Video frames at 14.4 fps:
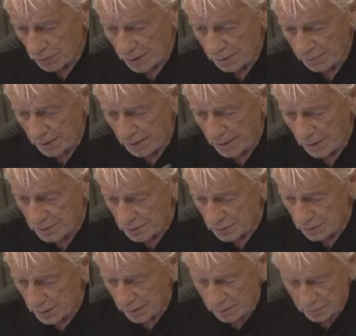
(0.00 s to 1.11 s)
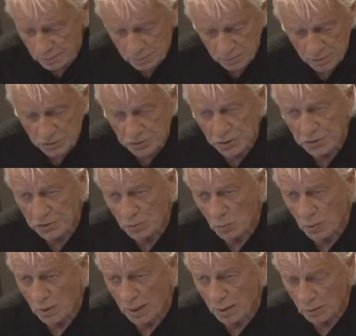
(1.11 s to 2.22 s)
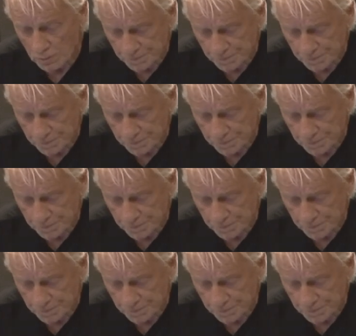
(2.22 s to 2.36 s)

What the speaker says: can make that distinction well.